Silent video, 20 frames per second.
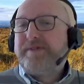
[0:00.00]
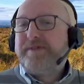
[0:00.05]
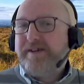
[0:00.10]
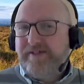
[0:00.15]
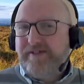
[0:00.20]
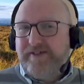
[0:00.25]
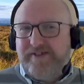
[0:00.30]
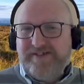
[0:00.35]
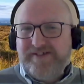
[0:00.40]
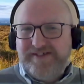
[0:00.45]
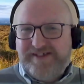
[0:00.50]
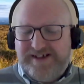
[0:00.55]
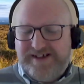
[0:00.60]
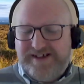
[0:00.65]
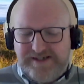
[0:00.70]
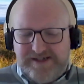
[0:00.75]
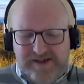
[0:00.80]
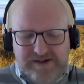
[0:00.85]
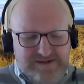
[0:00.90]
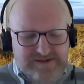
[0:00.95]
That's
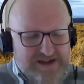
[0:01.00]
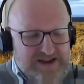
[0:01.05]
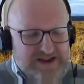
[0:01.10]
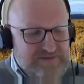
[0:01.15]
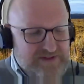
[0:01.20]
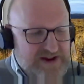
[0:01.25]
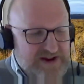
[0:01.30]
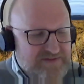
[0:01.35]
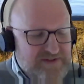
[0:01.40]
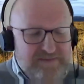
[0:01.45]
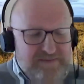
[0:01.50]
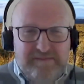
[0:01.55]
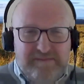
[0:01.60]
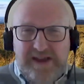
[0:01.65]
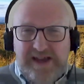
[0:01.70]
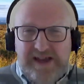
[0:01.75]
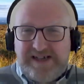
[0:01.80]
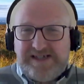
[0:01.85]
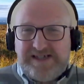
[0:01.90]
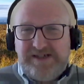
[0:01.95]
so if it
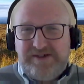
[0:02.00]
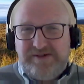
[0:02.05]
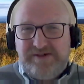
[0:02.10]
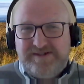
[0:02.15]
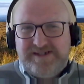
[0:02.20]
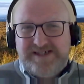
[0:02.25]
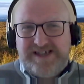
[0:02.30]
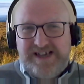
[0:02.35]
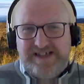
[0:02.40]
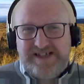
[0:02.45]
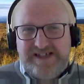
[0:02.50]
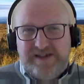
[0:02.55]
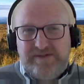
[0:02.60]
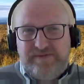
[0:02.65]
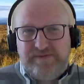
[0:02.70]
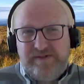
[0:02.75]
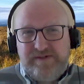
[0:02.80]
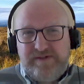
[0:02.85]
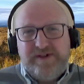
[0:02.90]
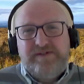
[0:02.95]
makes no sense,
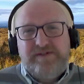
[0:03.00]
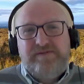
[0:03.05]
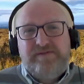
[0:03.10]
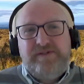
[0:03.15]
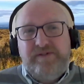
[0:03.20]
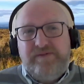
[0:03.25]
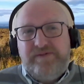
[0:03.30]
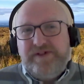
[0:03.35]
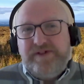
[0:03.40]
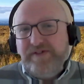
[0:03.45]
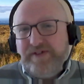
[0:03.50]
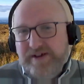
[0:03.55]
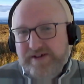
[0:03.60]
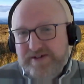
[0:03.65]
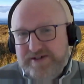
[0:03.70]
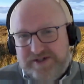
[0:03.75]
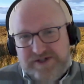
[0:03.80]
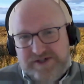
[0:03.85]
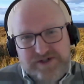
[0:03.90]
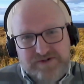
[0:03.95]
if you've got a
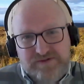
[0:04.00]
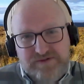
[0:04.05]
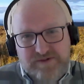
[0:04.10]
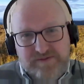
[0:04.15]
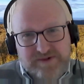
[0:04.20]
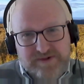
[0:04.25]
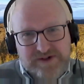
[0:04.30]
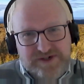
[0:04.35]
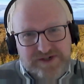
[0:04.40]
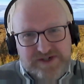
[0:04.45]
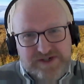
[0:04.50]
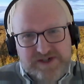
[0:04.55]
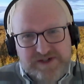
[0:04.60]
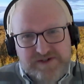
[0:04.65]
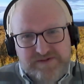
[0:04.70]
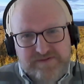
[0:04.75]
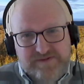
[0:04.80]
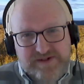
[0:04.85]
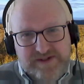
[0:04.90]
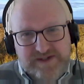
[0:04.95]
€50,000 project, for